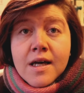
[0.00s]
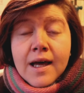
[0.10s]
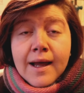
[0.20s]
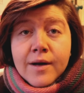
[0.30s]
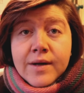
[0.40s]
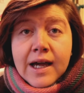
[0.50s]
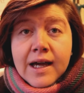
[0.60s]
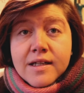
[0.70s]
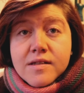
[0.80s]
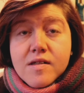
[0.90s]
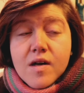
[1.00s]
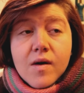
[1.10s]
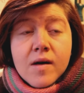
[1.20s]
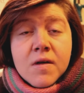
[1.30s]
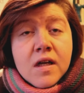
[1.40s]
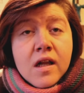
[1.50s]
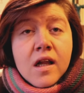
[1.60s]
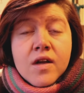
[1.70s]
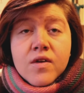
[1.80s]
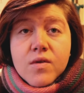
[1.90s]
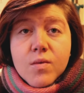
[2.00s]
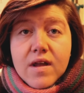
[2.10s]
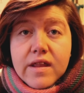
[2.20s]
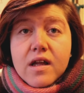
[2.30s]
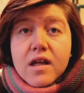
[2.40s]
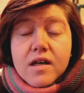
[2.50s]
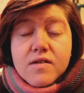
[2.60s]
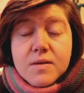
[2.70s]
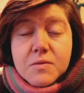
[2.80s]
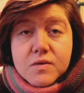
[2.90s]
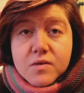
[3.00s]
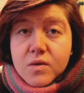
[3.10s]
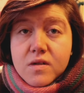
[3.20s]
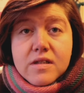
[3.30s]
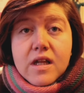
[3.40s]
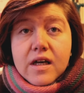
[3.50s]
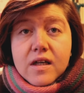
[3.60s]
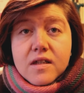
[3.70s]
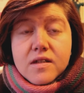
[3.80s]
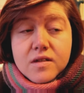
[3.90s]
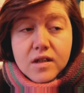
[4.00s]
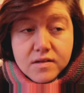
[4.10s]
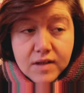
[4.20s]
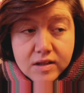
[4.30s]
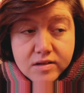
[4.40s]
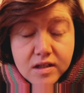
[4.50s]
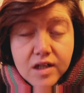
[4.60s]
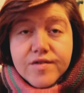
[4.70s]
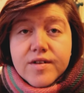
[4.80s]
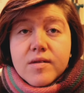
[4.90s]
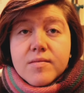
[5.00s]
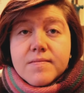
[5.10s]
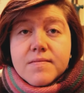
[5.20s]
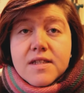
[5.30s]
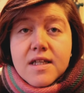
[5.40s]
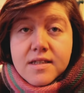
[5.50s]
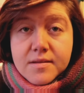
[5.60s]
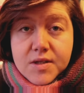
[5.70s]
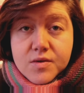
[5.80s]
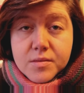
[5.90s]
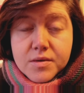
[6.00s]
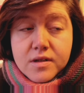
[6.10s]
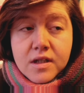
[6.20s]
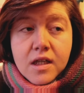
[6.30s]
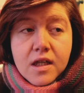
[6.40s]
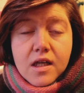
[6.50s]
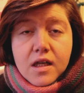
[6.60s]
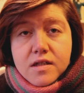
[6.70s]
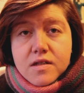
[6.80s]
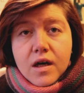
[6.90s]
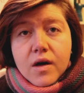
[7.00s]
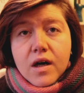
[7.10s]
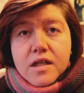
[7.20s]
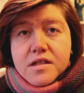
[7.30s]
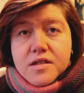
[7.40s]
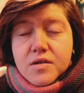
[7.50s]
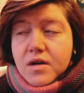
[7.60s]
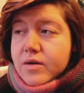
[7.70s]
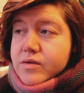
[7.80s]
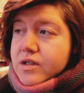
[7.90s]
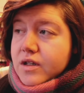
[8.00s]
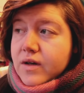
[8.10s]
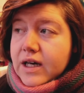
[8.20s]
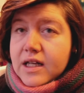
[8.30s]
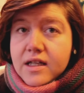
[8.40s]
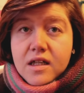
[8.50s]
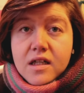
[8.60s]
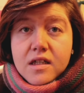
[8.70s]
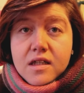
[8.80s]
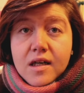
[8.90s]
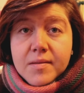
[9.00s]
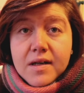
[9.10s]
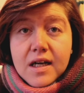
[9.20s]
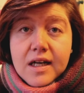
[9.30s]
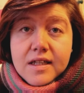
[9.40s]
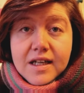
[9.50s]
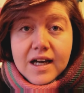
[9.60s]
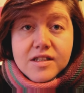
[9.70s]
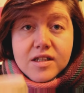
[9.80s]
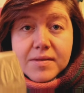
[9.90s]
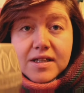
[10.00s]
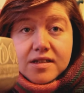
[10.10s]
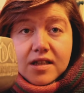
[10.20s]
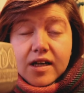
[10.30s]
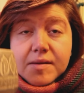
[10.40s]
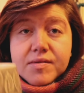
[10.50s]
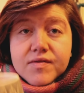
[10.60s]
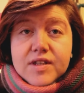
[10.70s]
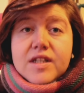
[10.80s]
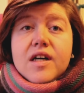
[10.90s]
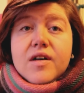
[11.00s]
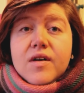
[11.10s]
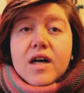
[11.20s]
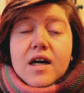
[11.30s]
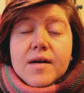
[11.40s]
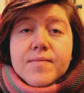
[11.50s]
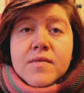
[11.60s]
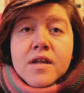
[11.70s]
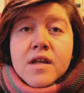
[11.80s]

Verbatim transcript: Hello gang, so I'm a little under the weather. I seem to have caught this lurgy that's going round. I feel bloody miserable. So I just thought I would do a little cuppa and a catch-uppy type video.